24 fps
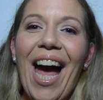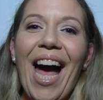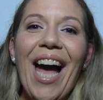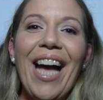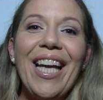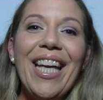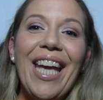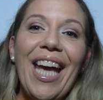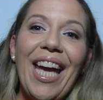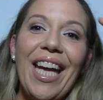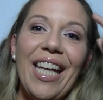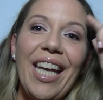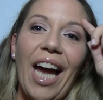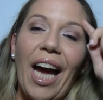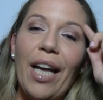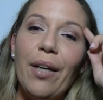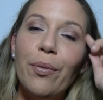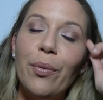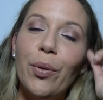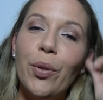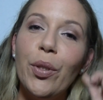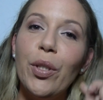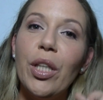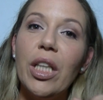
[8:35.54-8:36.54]
Again, I
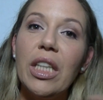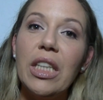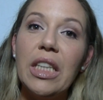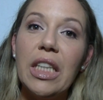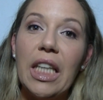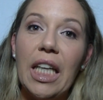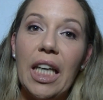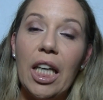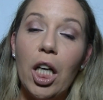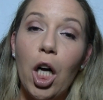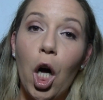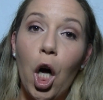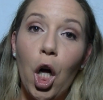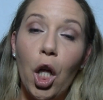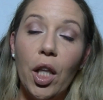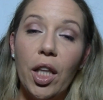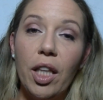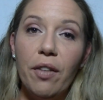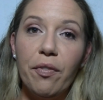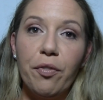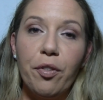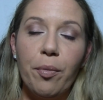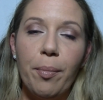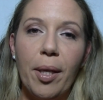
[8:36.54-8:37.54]
will link all
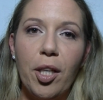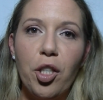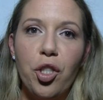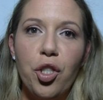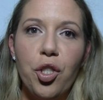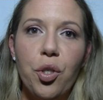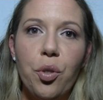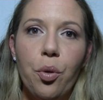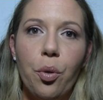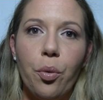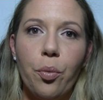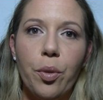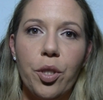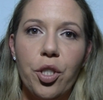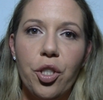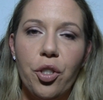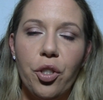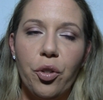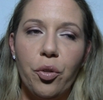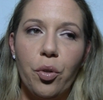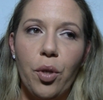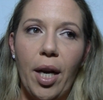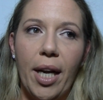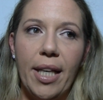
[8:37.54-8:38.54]
the information to
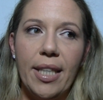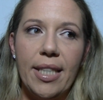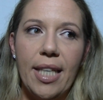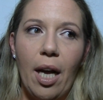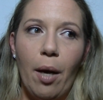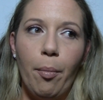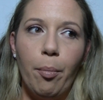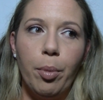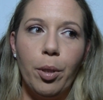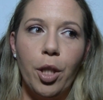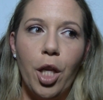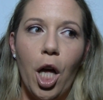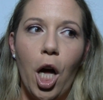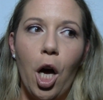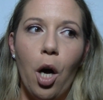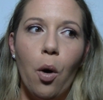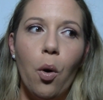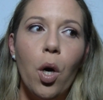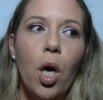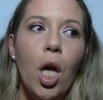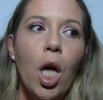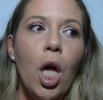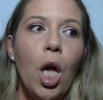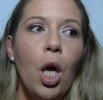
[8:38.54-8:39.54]
Original Grain down
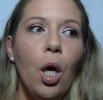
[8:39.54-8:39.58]
below.